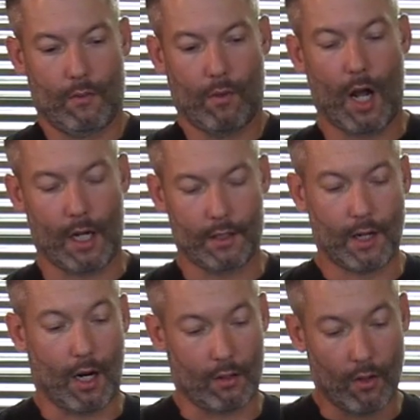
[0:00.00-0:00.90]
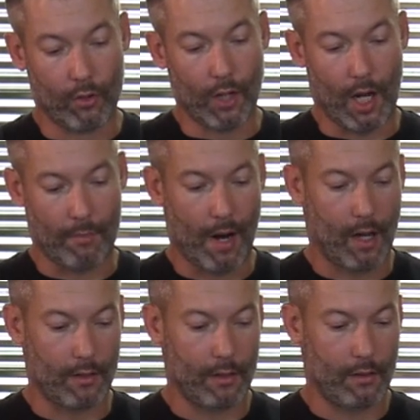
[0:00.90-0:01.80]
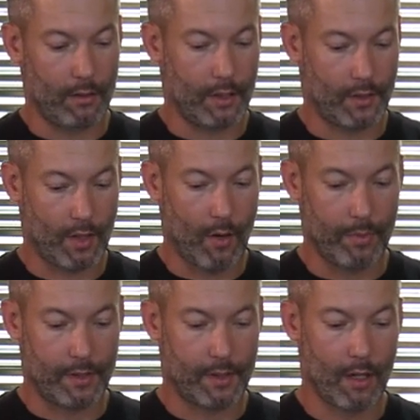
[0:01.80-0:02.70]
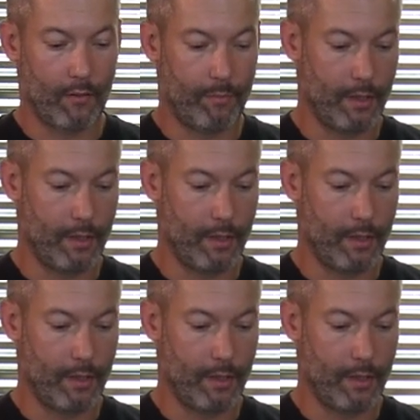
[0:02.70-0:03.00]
We're not going to talk a whole lot about the scope itself,